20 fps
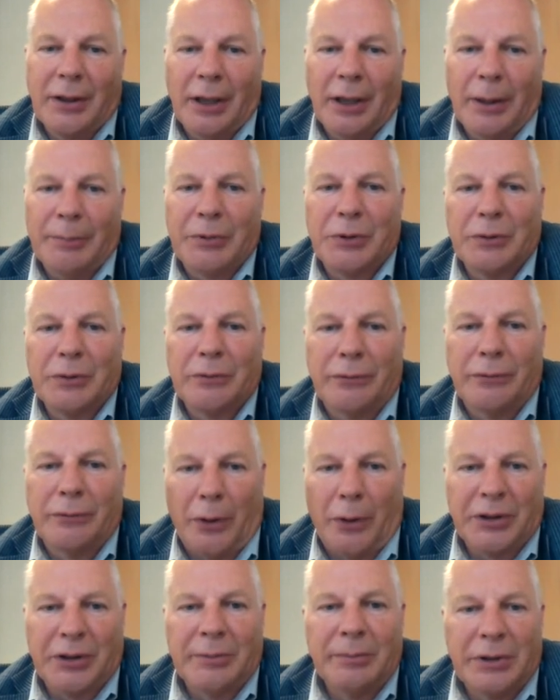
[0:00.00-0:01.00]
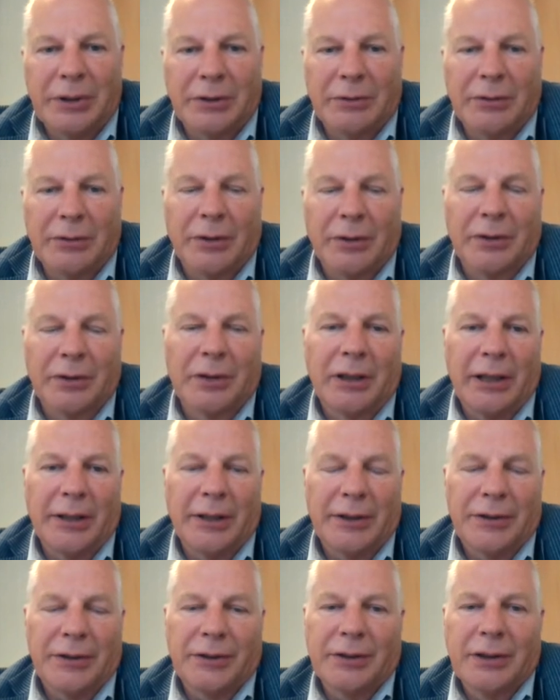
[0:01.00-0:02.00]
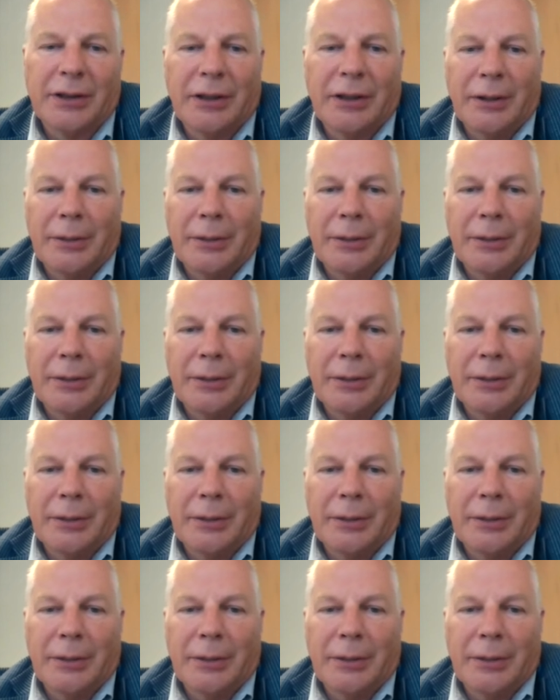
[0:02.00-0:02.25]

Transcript: up to 40 micron layers.